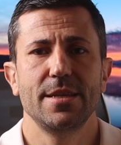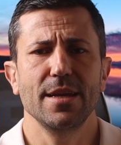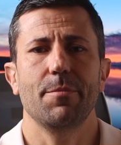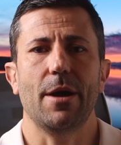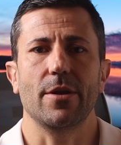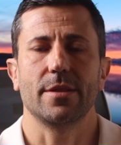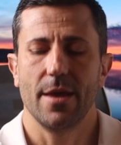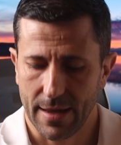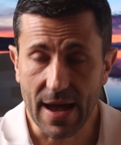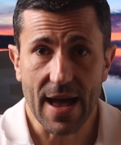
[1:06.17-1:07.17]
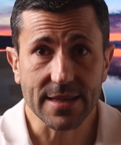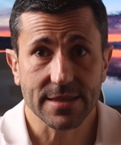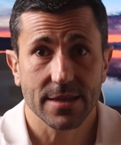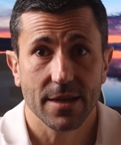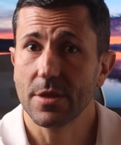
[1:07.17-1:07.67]
Think about it.
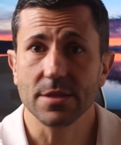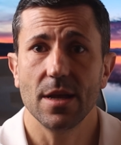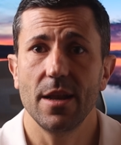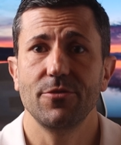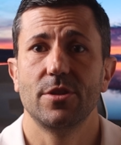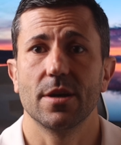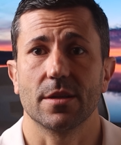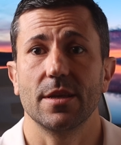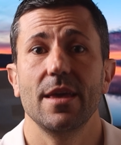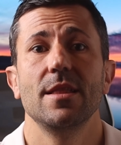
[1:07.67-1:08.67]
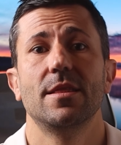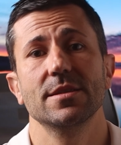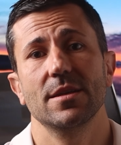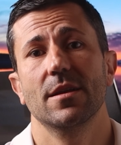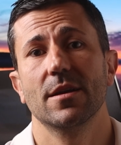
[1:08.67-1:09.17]
Gas doesn't leave dirt, it
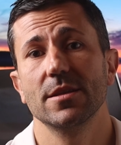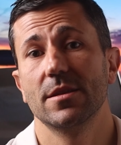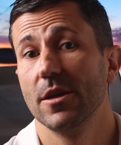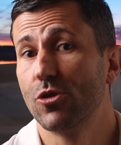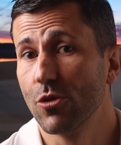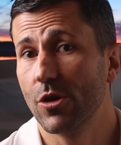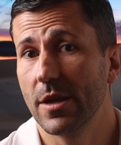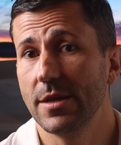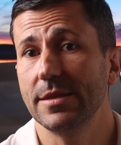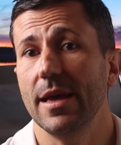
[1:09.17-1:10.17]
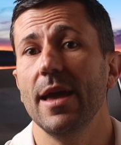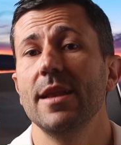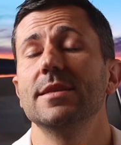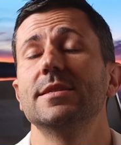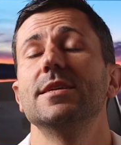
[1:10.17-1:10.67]
doesn't cut through grease, and
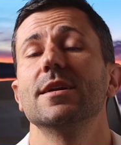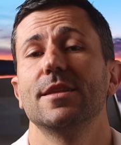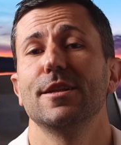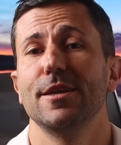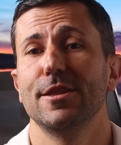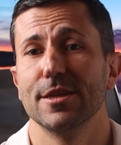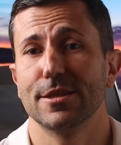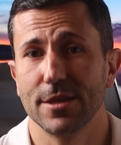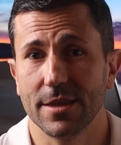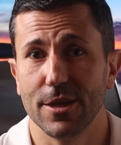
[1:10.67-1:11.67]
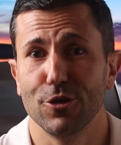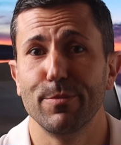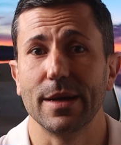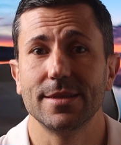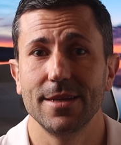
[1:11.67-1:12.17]
it certainly doesn't kill
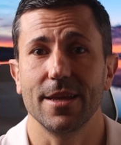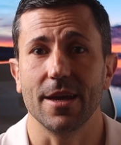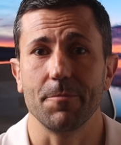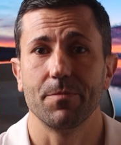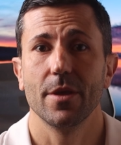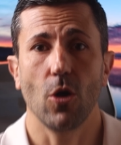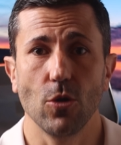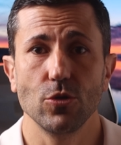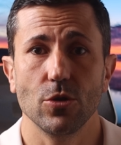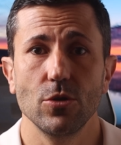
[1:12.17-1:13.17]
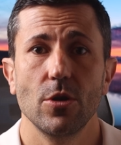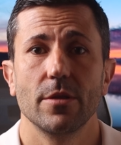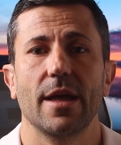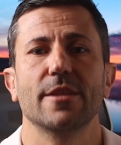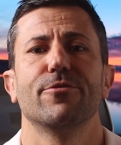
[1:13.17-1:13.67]
bacteria. Although
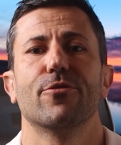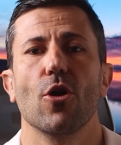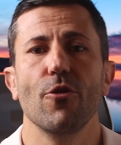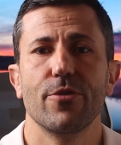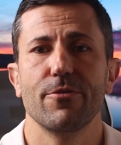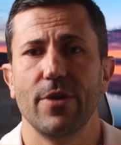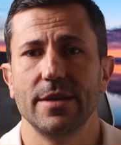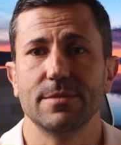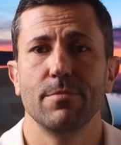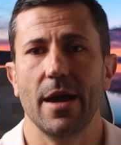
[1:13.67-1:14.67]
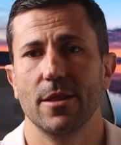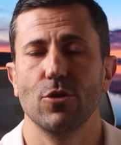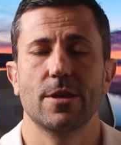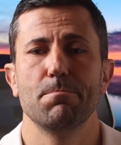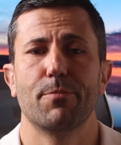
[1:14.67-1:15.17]
that frothy fizz might
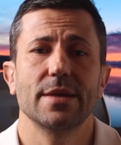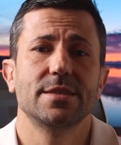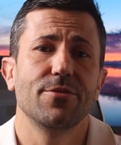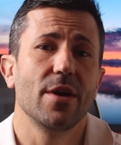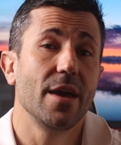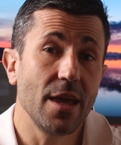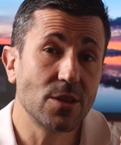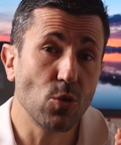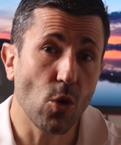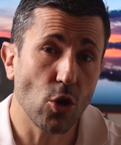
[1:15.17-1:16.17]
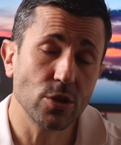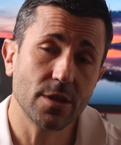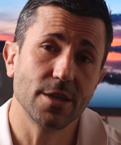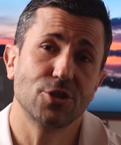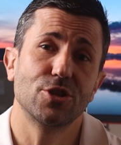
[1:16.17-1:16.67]
look impressive, it won't
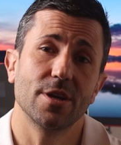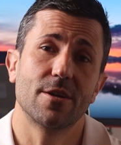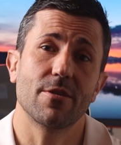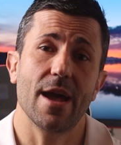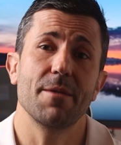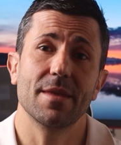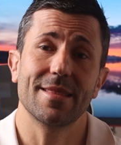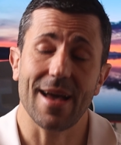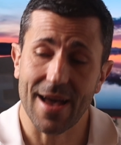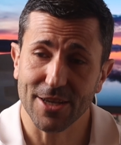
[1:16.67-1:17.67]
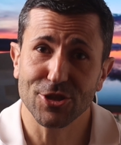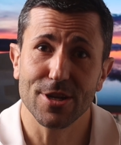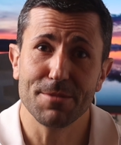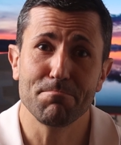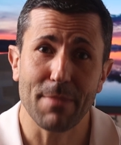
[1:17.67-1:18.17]
touch the grime that
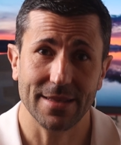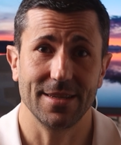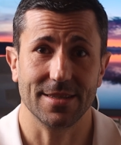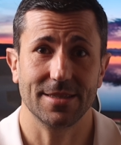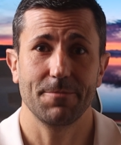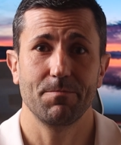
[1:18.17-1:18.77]
actually matters.